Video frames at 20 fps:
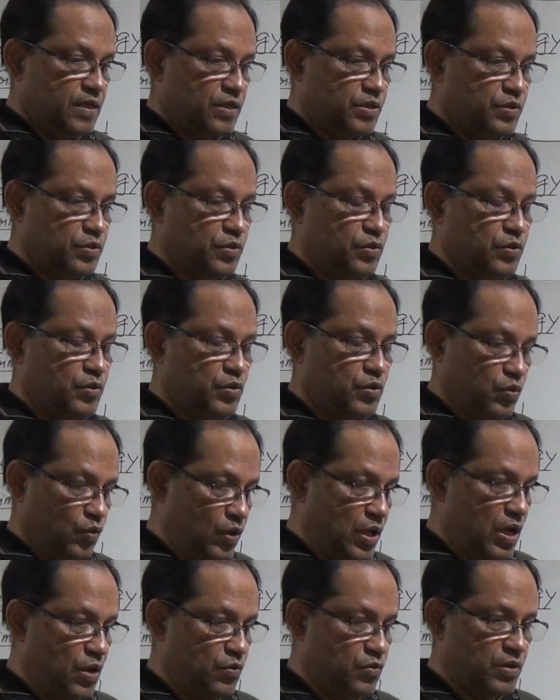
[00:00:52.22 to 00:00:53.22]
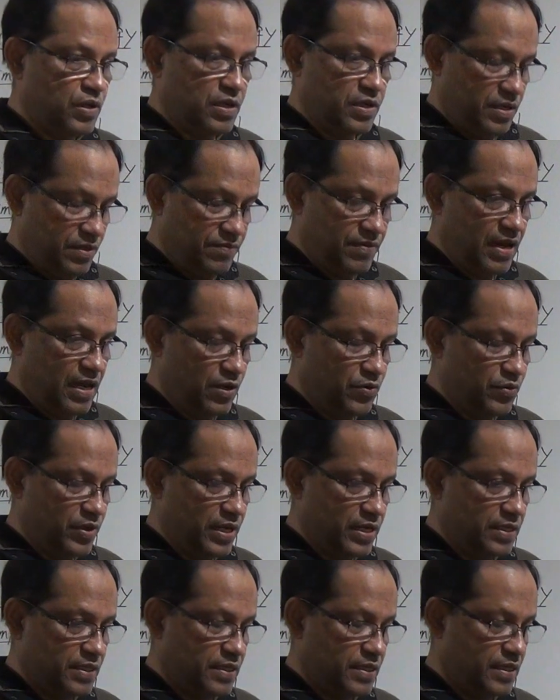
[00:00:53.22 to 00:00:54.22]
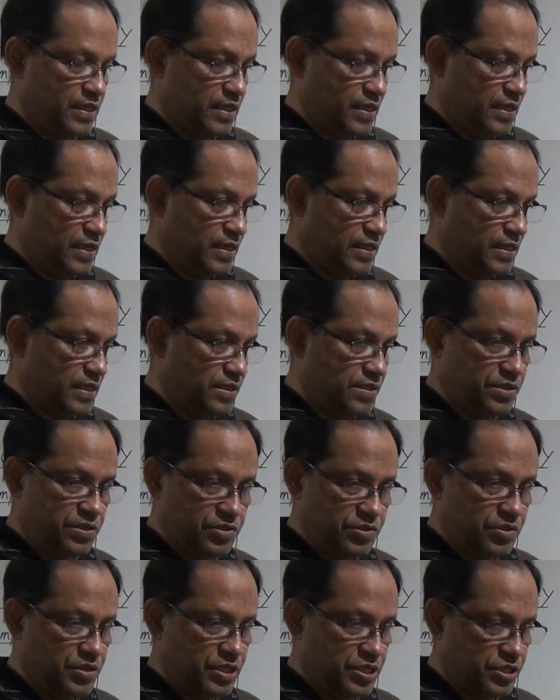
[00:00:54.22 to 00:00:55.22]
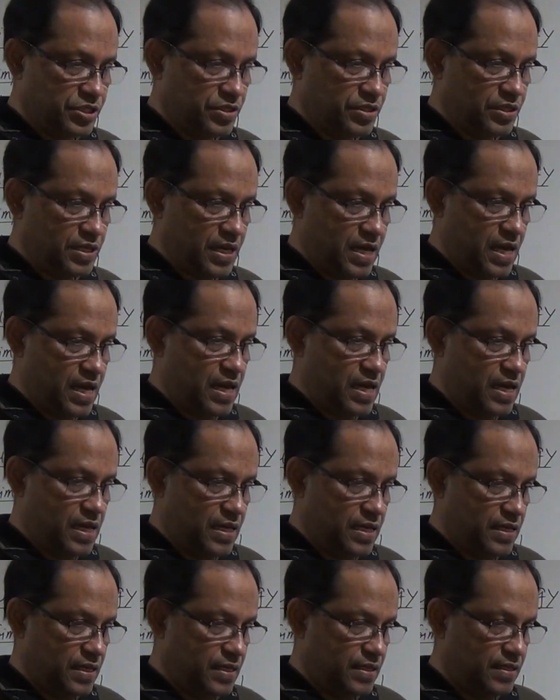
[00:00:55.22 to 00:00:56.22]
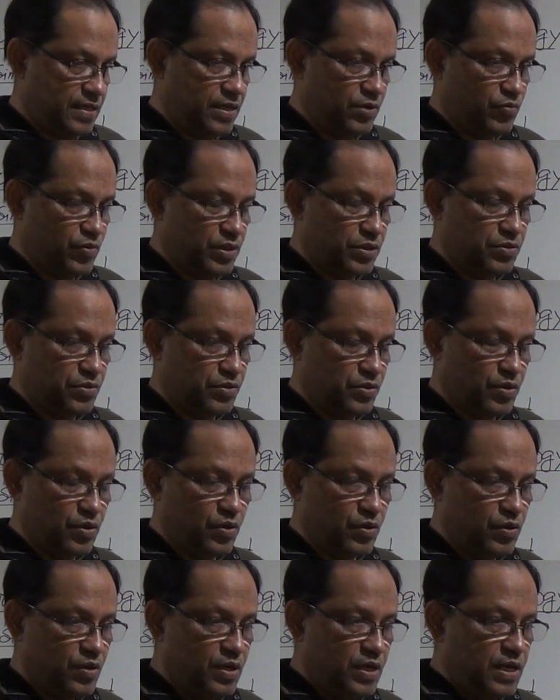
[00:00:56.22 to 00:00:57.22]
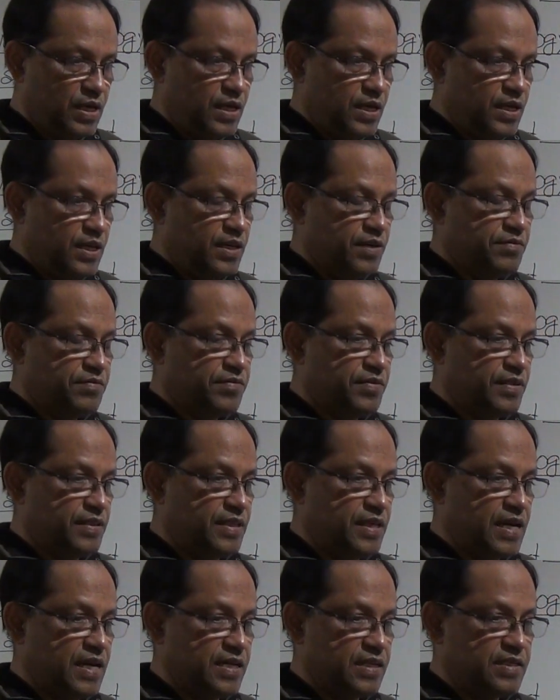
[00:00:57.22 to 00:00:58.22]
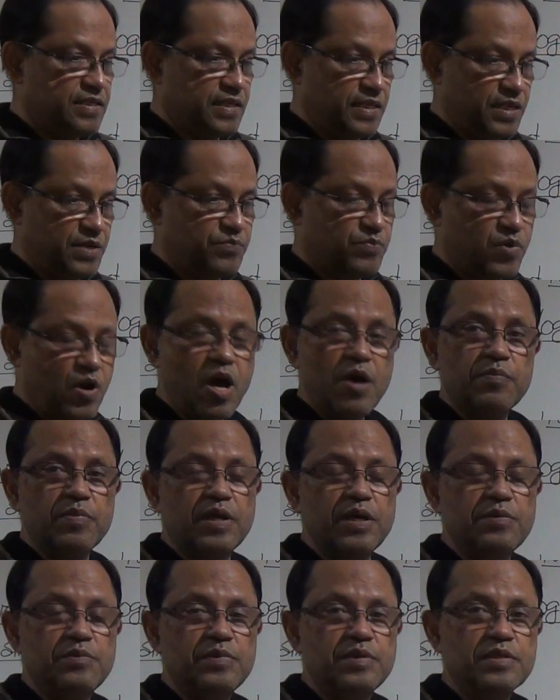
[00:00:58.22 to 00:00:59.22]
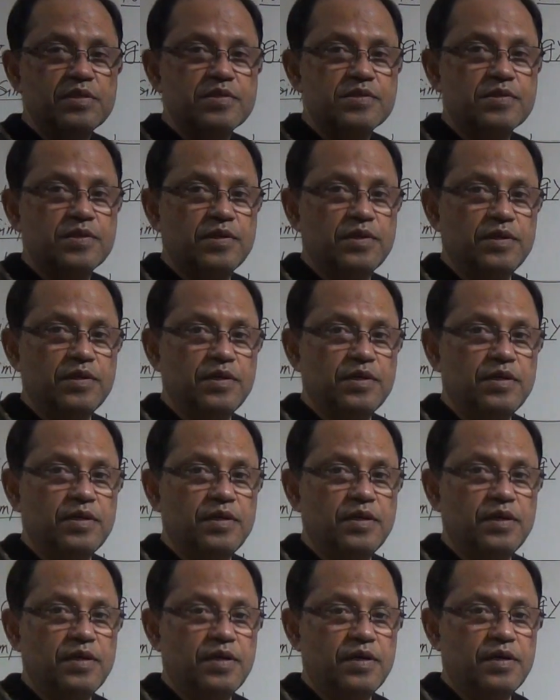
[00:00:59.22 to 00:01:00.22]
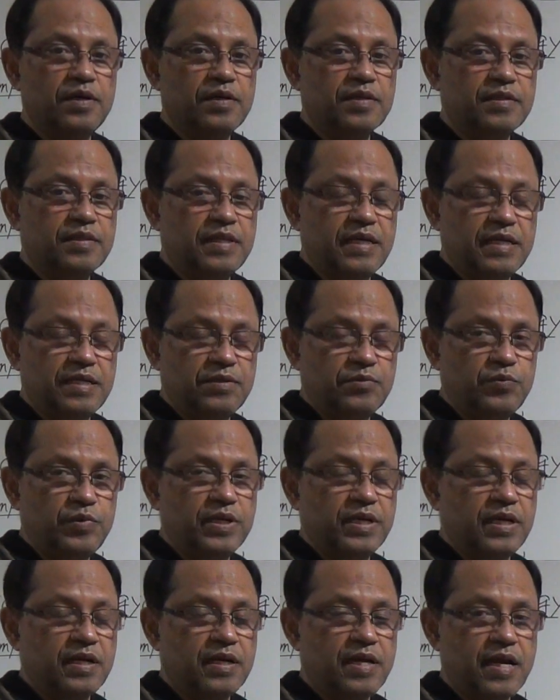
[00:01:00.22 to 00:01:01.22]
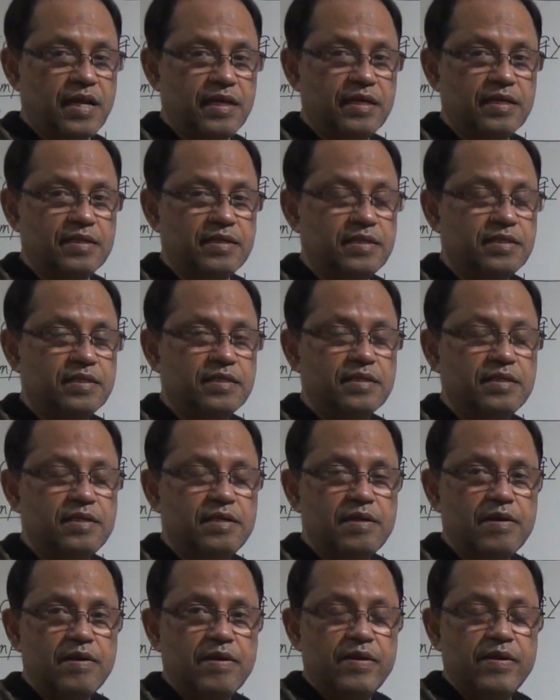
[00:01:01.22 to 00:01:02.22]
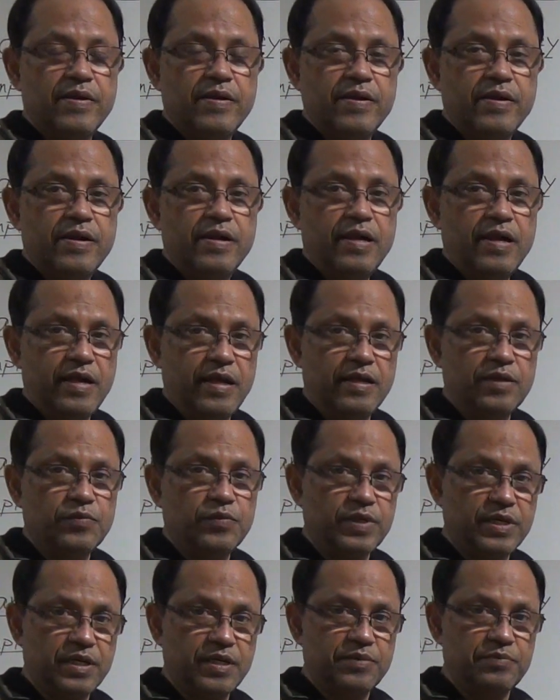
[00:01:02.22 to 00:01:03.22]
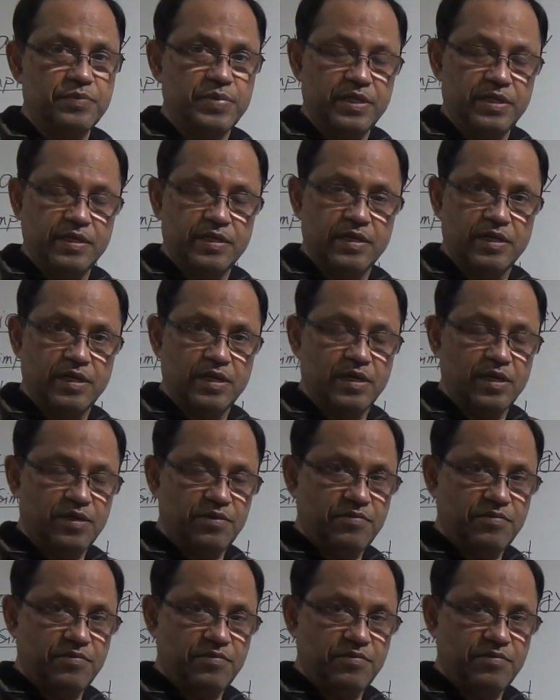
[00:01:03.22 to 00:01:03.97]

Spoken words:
to rule out or evaluate the situation, and they want to know if there is any problem, so then we can correct it and we can be a